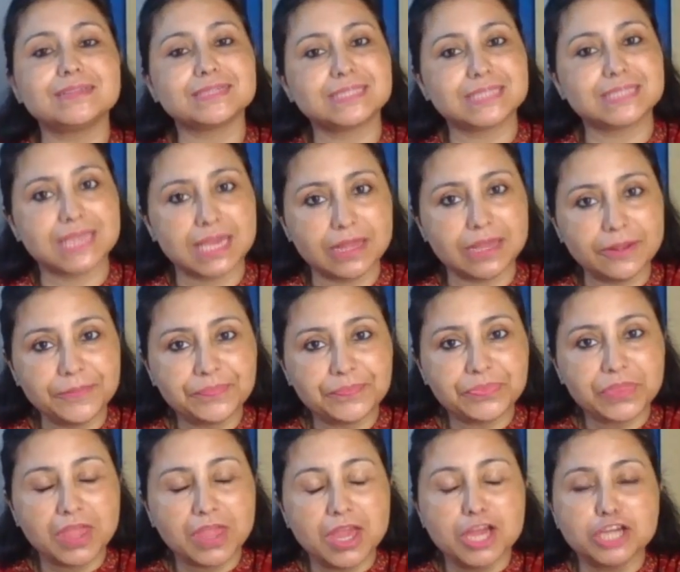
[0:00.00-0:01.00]
sale,
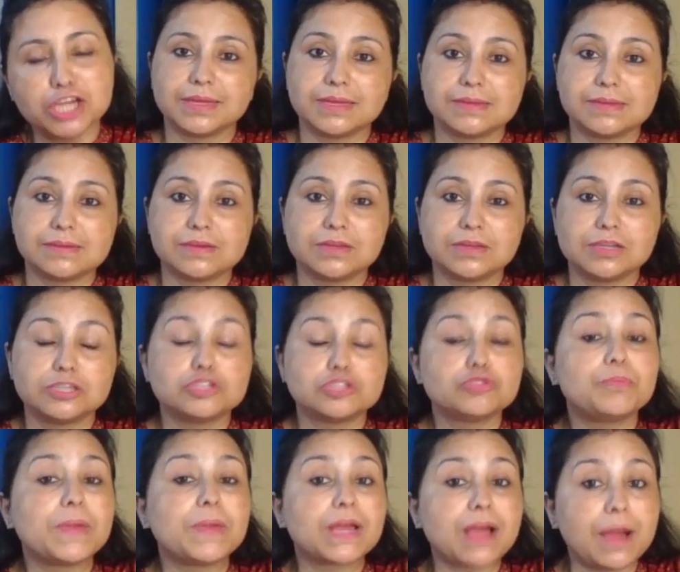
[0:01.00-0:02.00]
to
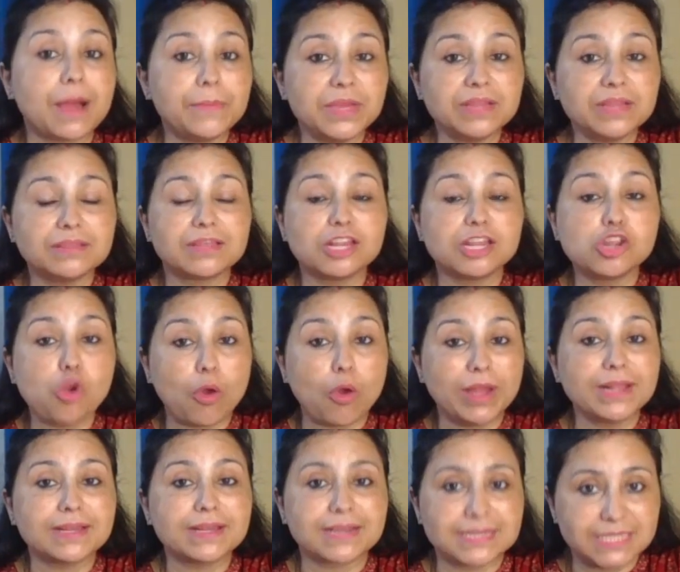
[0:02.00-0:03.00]
becoming the loyal
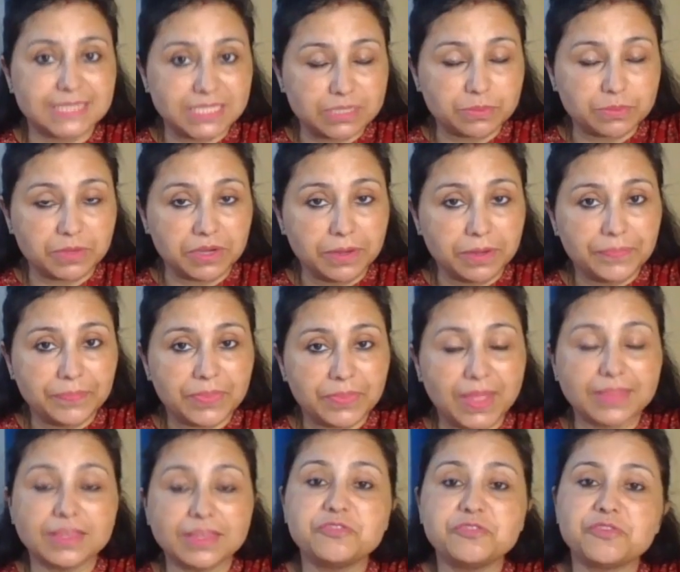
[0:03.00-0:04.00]
customer,
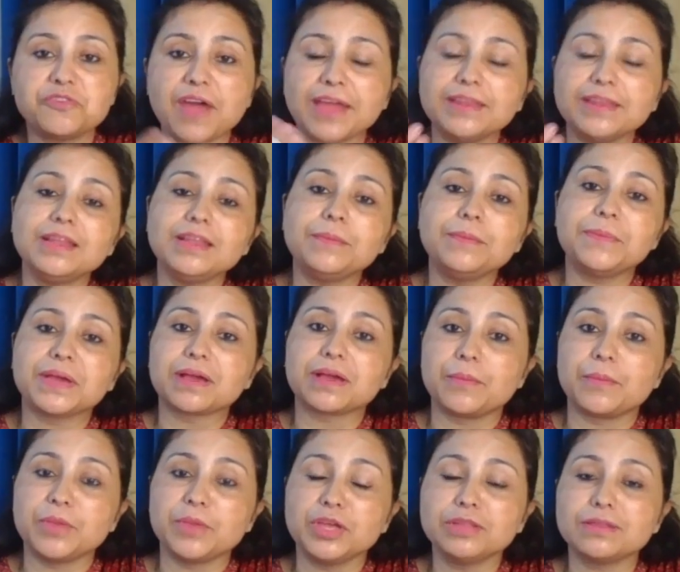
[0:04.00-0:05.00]
and then finally
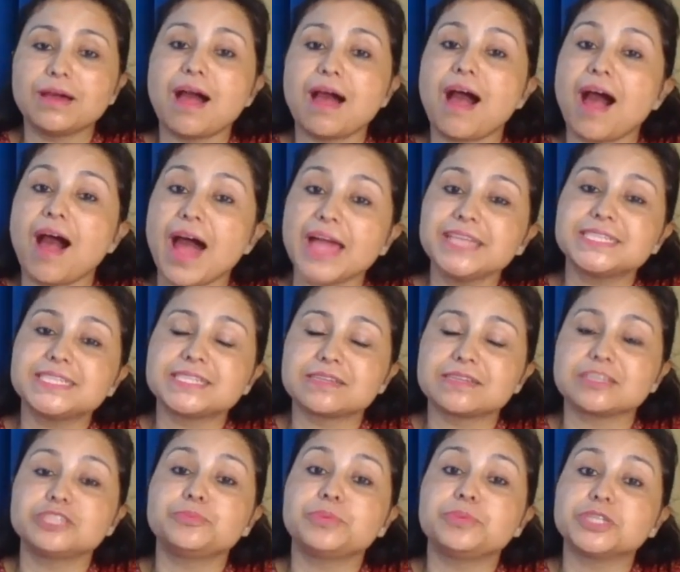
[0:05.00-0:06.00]
becoming the high
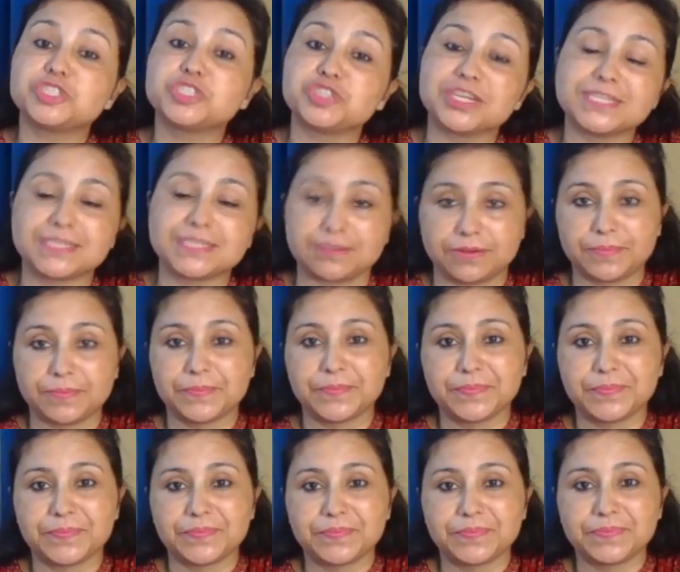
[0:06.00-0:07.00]
ticket purchaser.
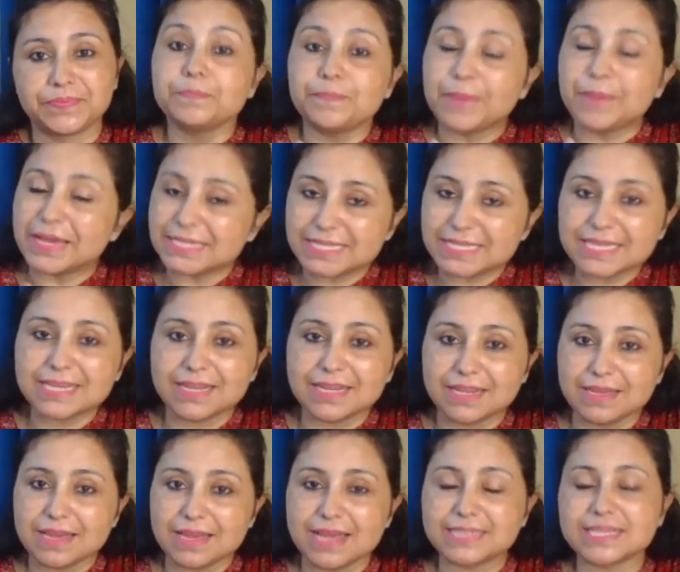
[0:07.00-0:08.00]

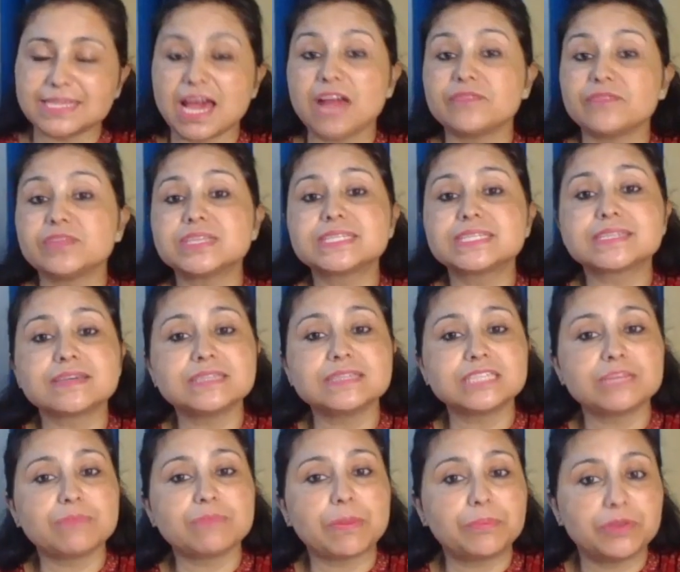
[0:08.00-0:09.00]
Basically, as I have discussed
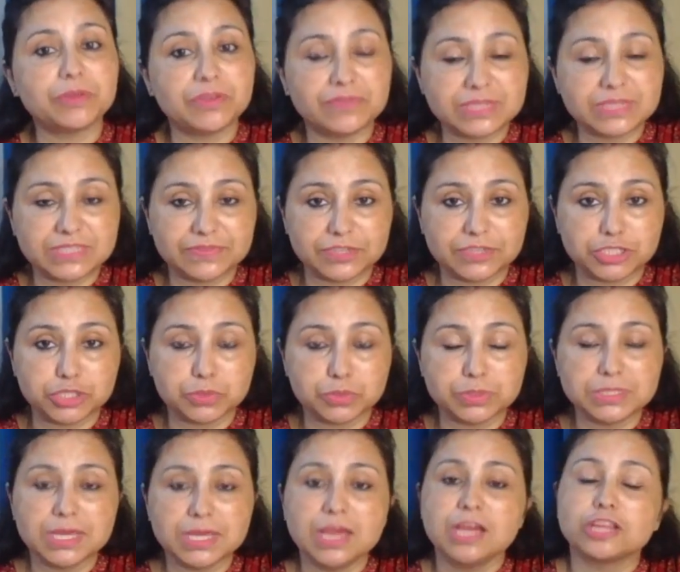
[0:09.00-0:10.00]
in my previous
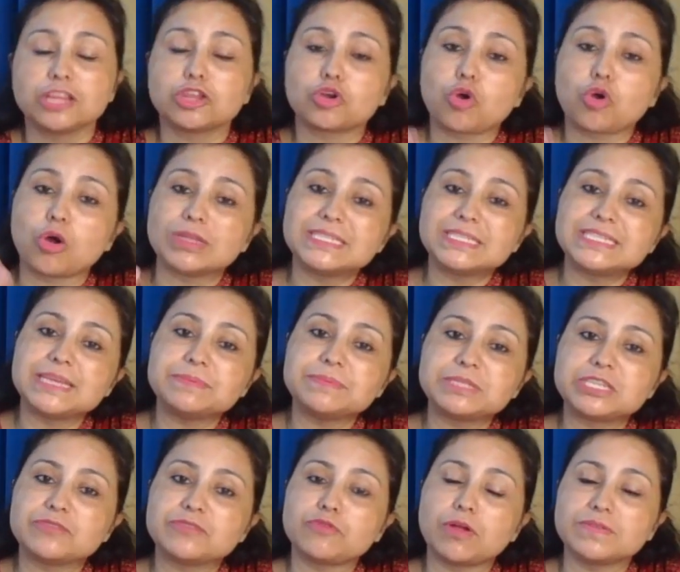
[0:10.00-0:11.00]
videos, the concepts
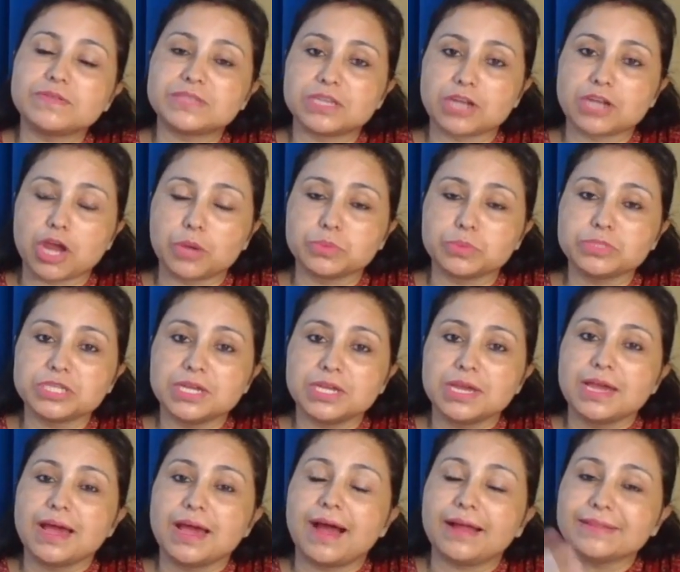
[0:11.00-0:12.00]
revolves around
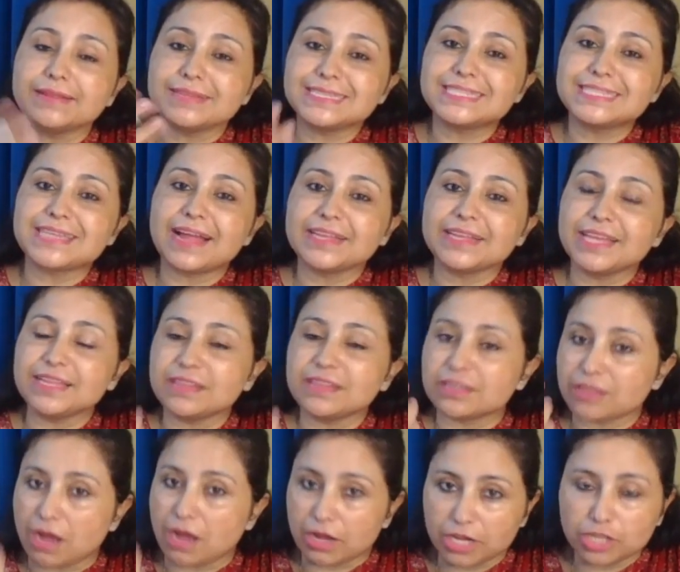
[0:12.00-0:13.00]
understanding the
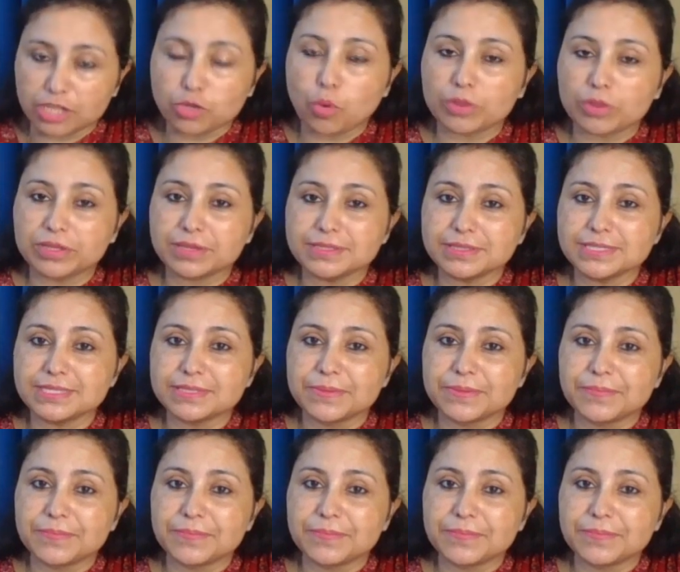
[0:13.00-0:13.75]
target audience